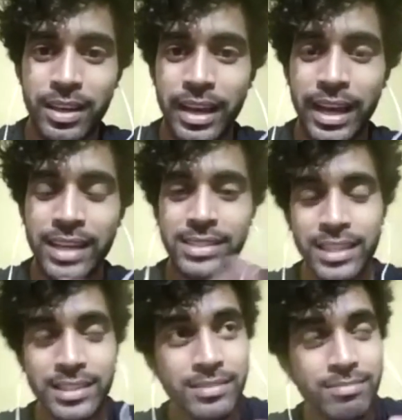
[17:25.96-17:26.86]
As
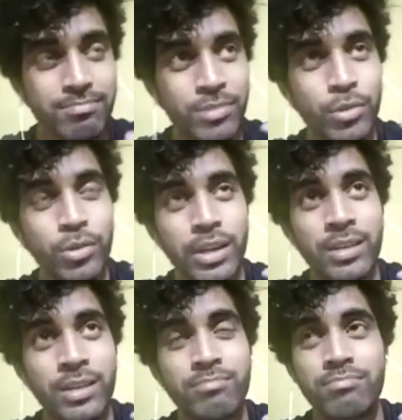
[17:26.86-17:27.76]
sun, you know, a
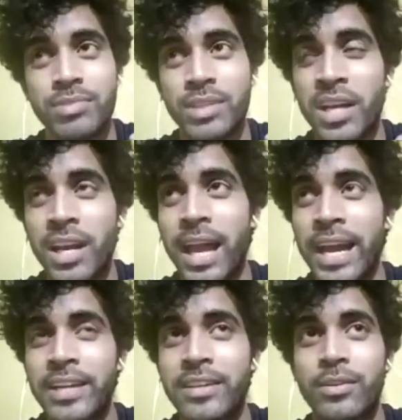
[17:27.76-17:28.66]

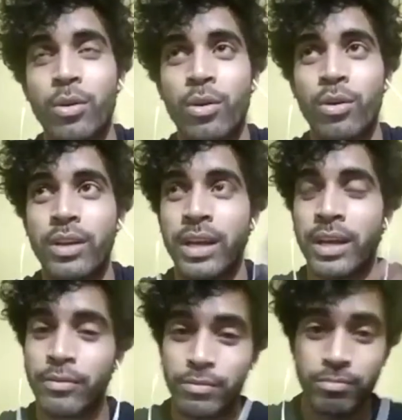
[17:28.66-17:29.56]
sunlight or a
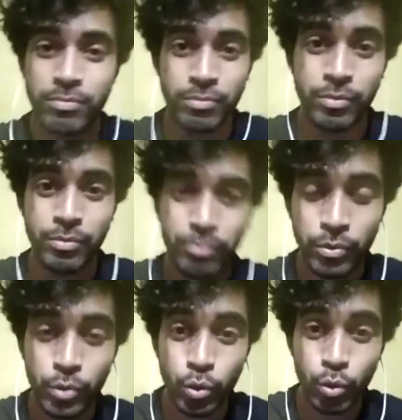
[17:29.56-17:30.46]

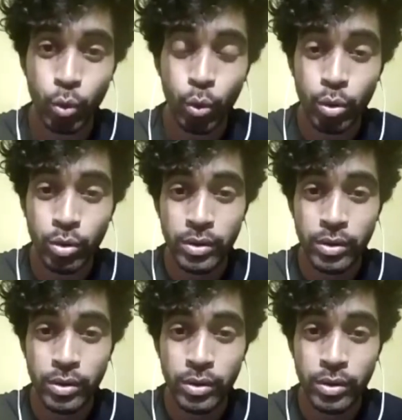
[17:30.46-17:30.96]
cold